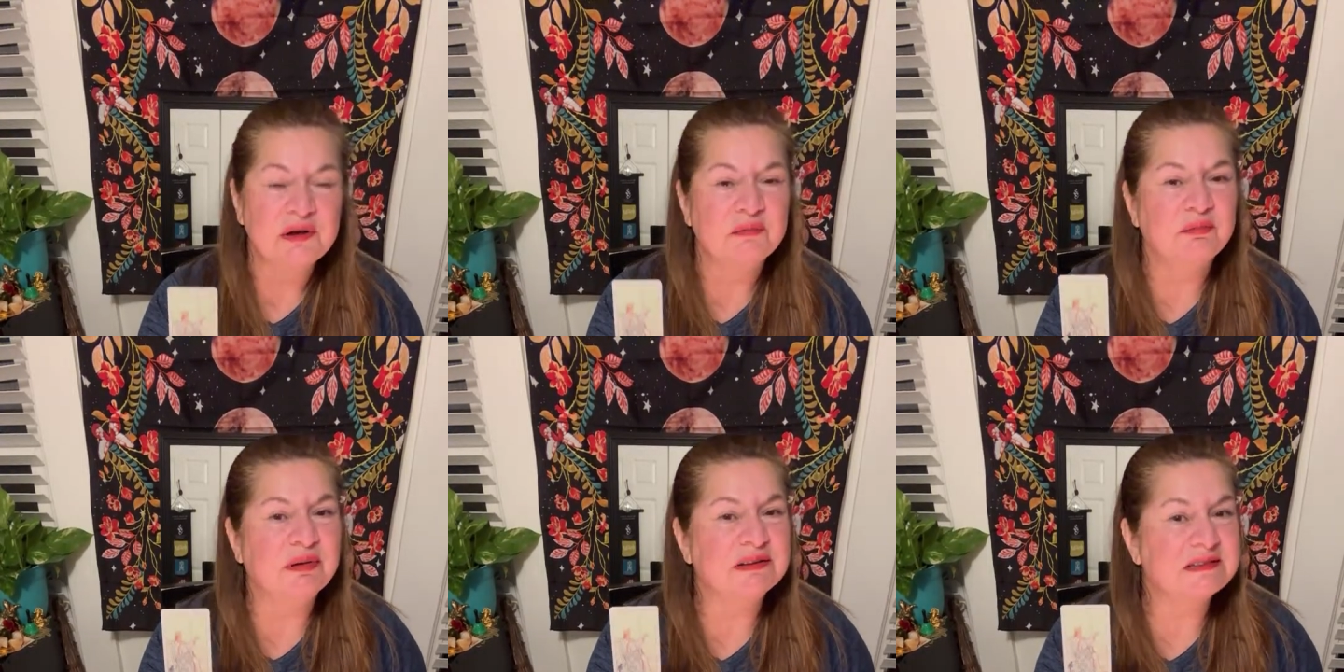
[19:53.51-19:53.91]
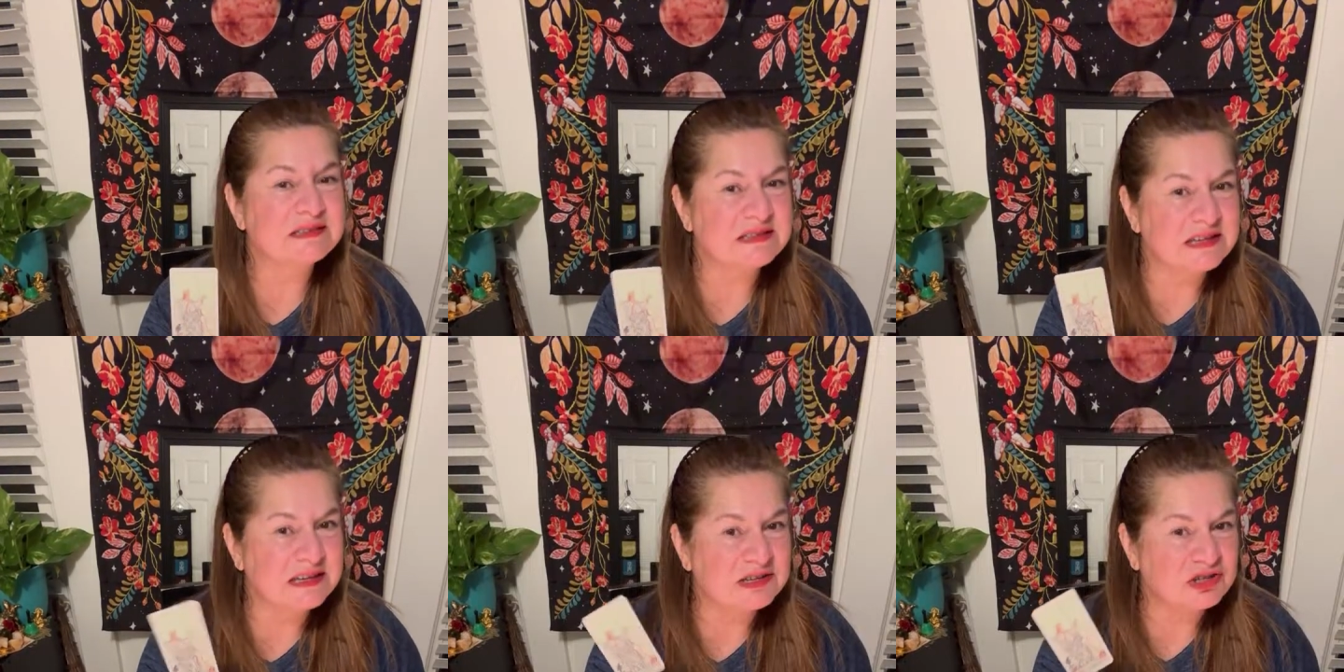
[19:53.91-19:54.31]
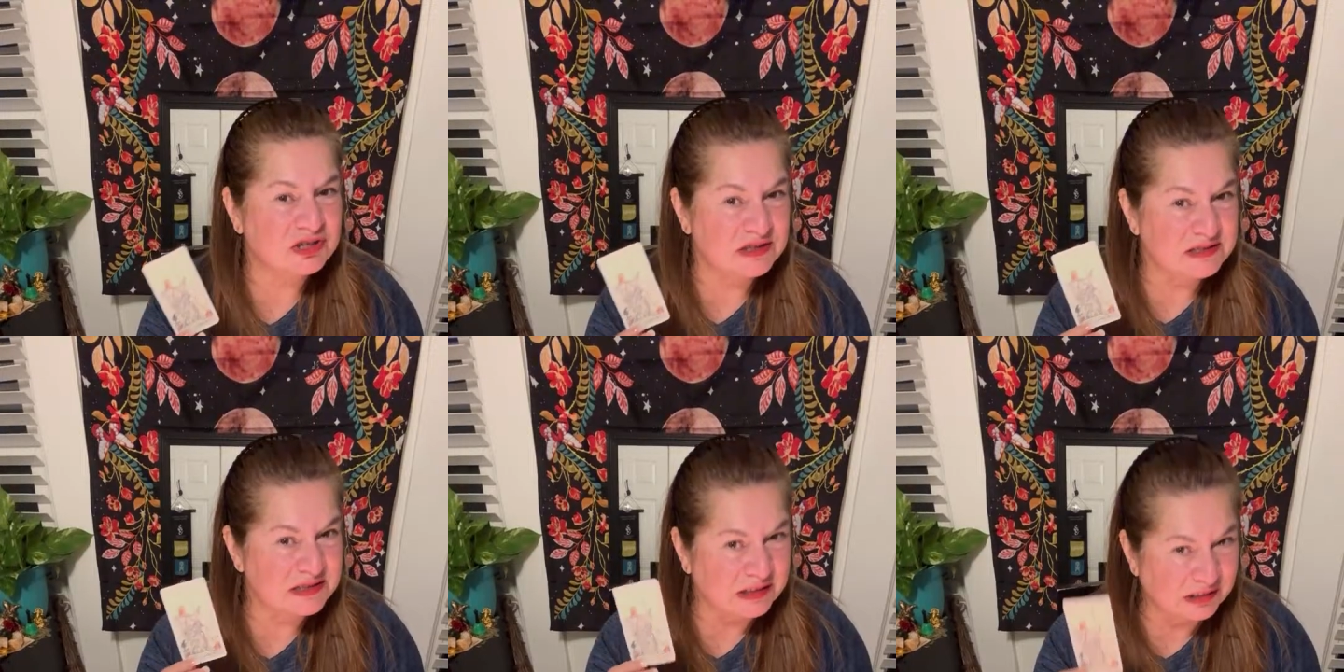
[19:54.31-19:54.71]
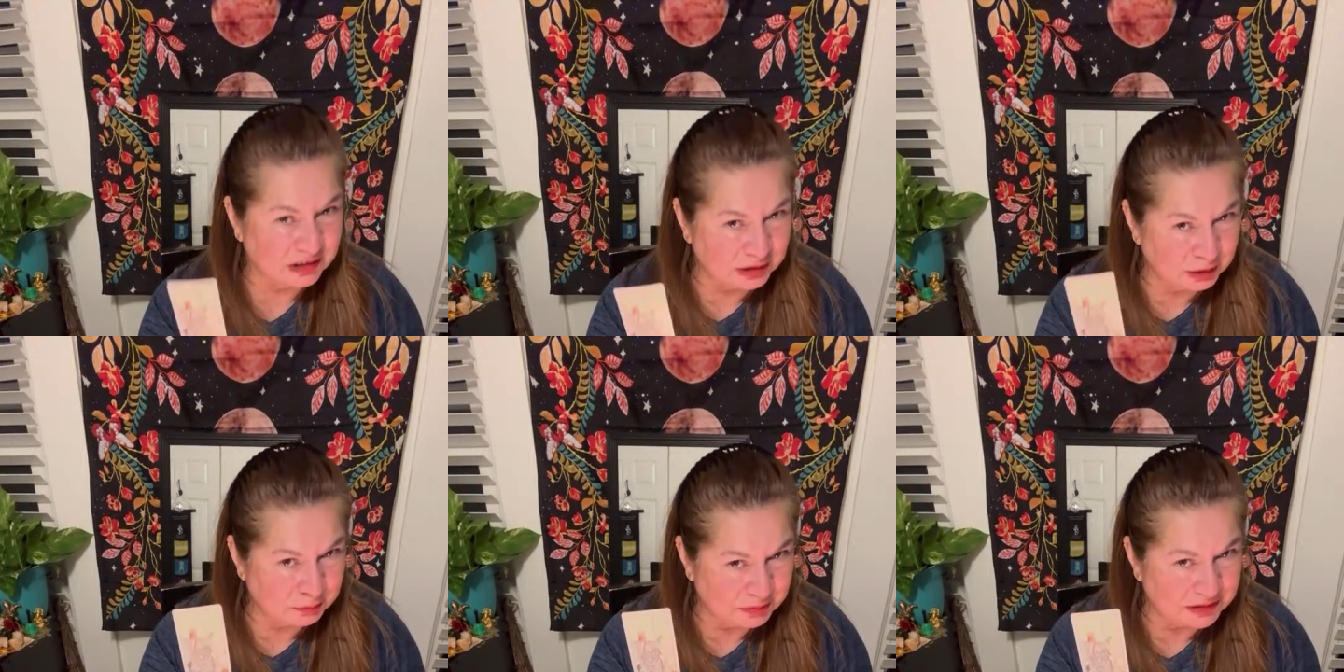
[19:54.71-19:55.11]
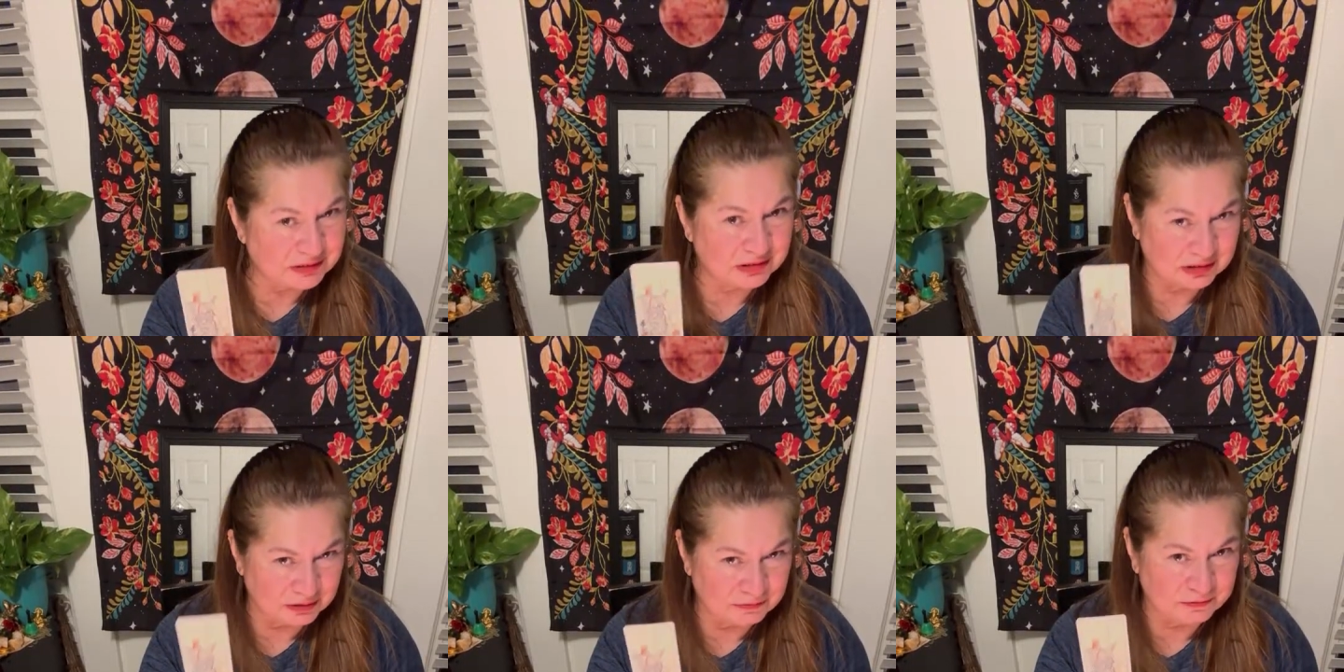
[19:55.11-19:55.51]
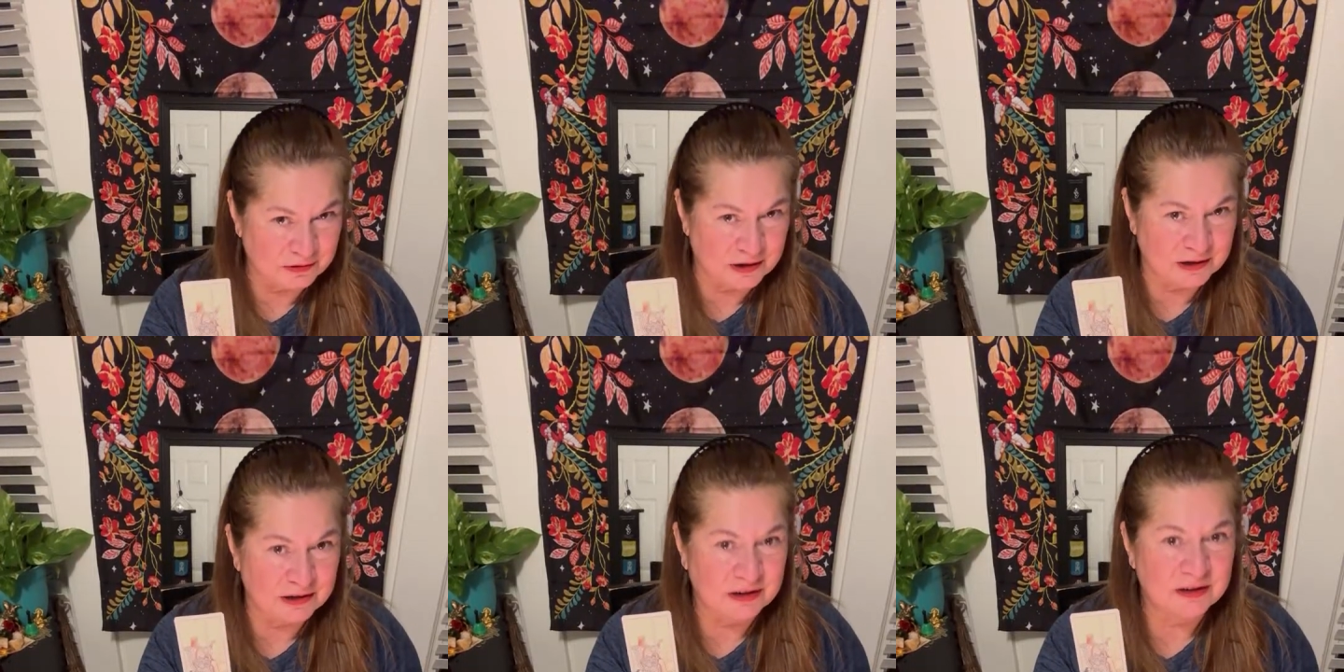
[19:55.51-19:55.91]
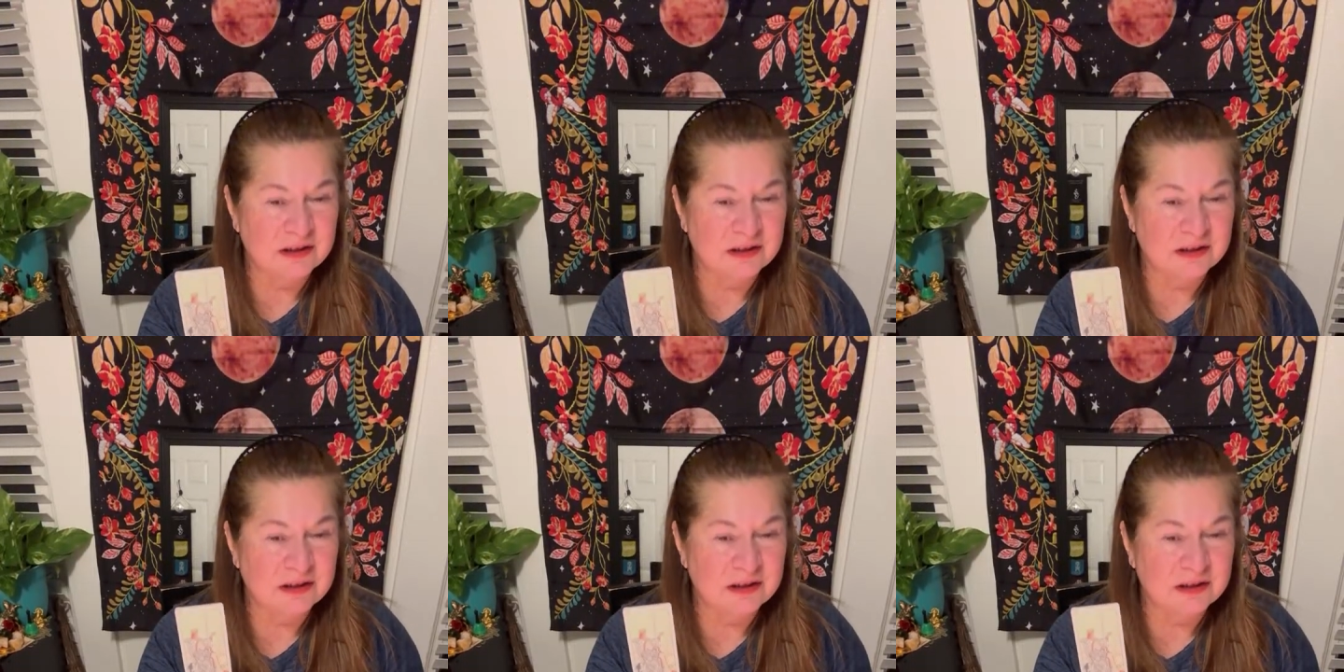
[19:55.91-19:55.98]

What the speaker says: But see, she's a little bit different